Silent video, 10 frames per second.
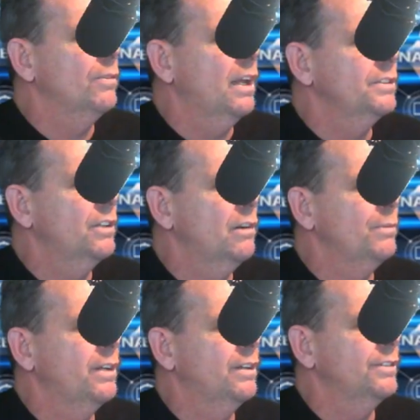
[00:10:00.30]
the last couple
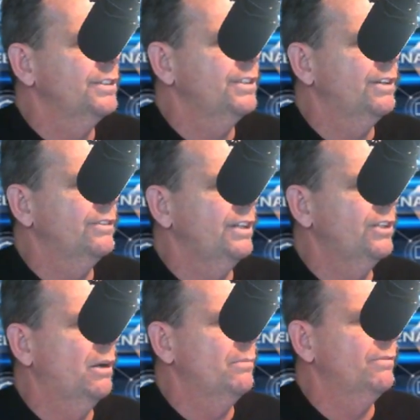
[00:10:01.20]
of years, considering they
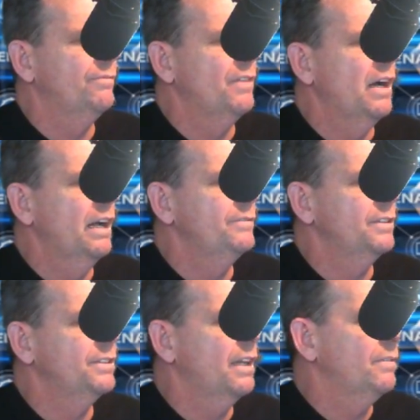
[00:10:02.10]
jumped from 5 to
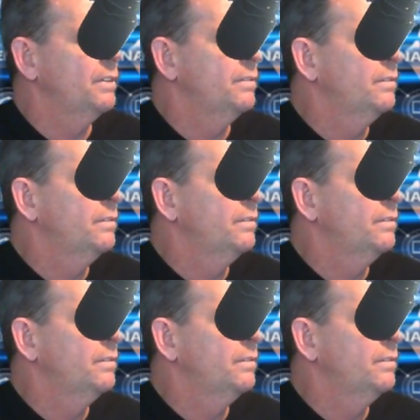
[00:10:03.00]
7.